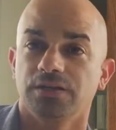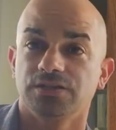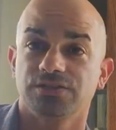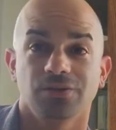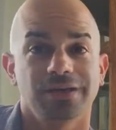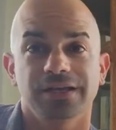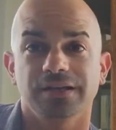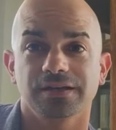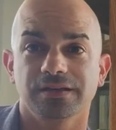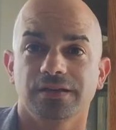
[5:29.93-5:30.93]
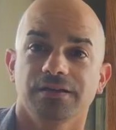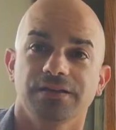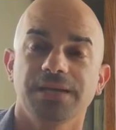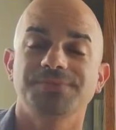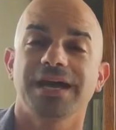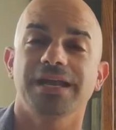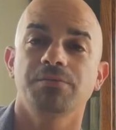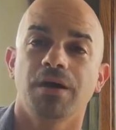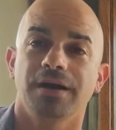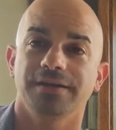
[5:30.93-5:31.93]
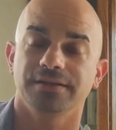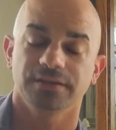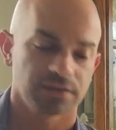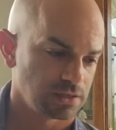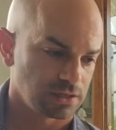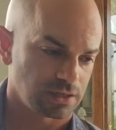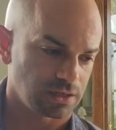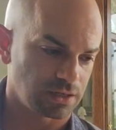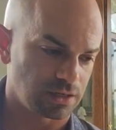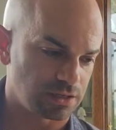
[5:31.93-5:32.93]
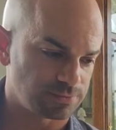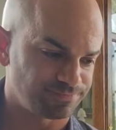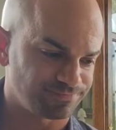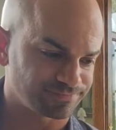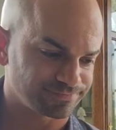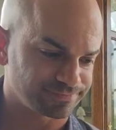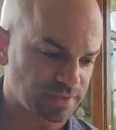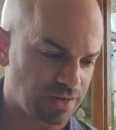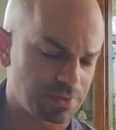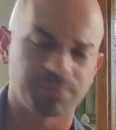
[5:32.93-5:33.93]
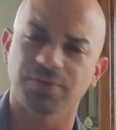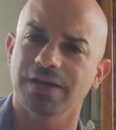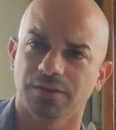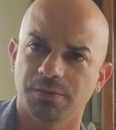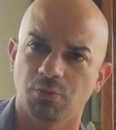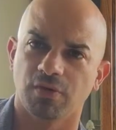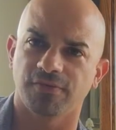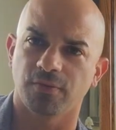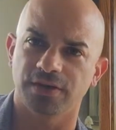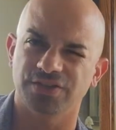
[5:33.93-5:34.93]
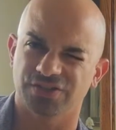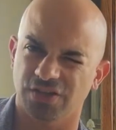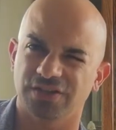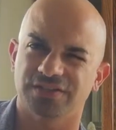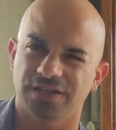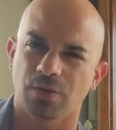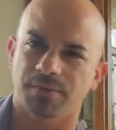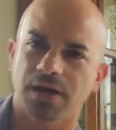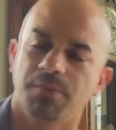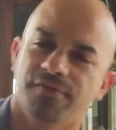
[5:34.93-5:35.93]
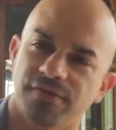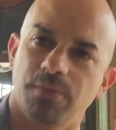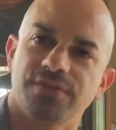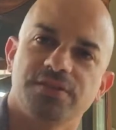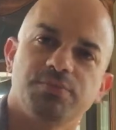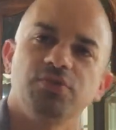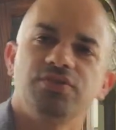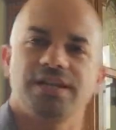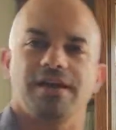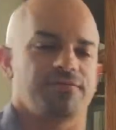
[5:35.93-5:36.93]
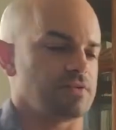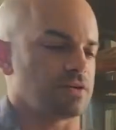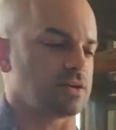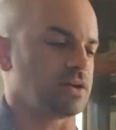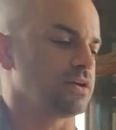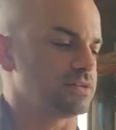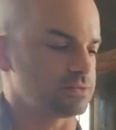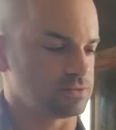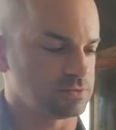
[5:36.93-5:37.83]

So like, keep that in mind. I'm gonna play a little bit more for you, just so you can see where I'm coming from with this blues in F. Okay.